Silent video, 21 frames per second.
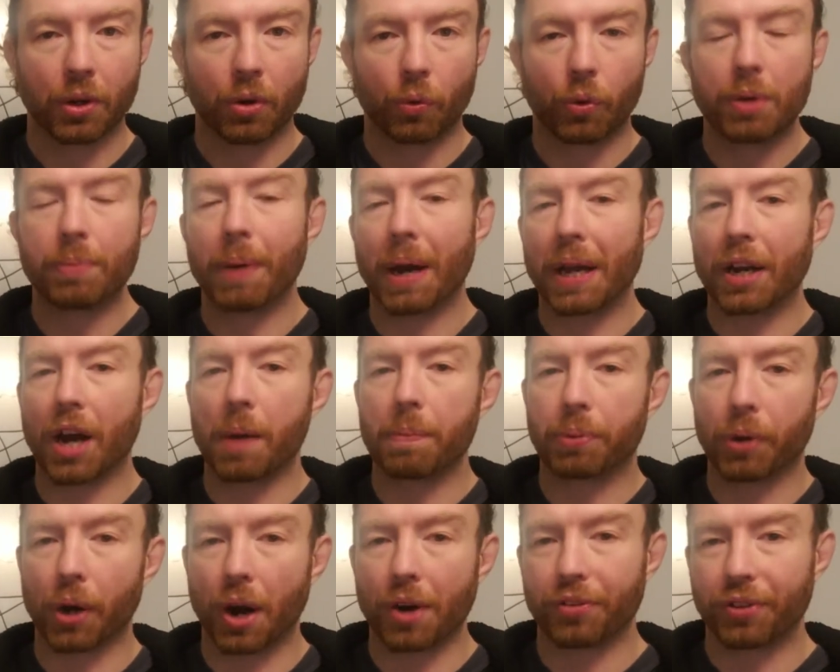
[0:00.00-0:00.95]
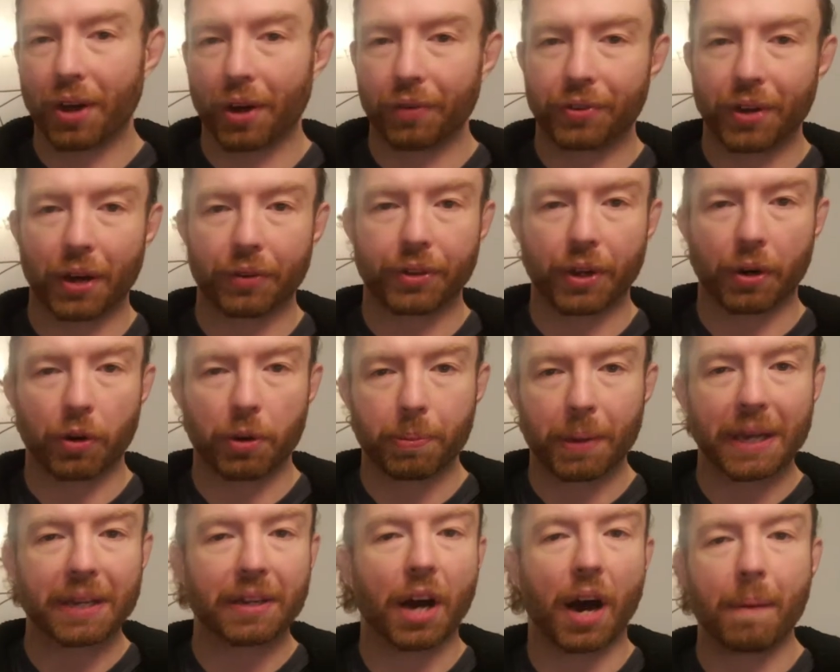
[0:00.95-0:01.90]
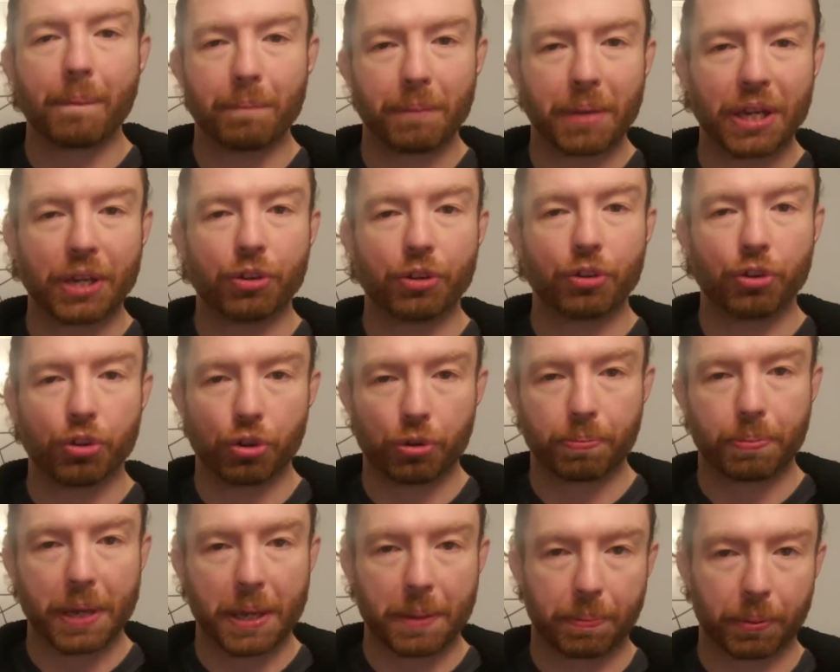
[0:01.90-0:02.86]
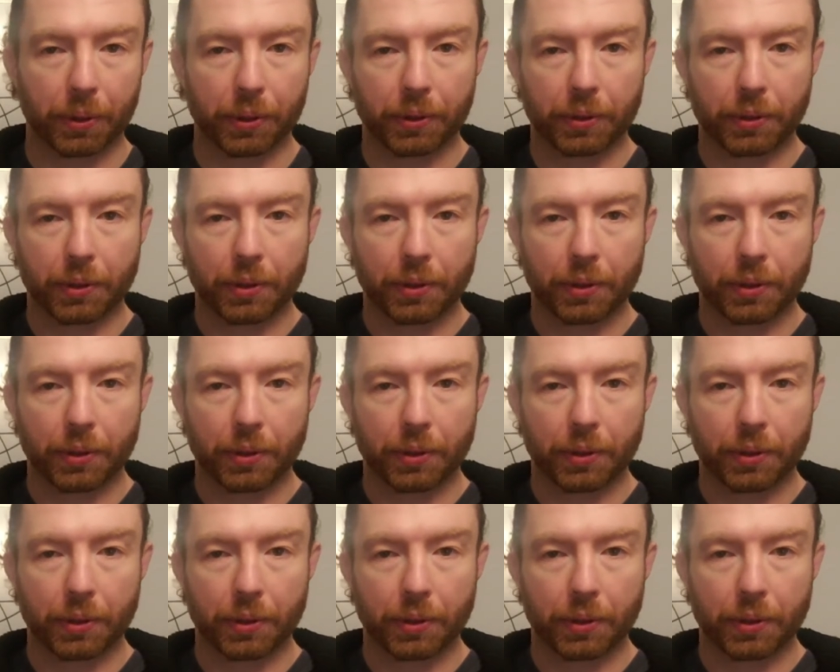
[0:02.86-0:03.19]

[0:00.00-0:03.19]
We might not put ourselves out there. We might not meet new people.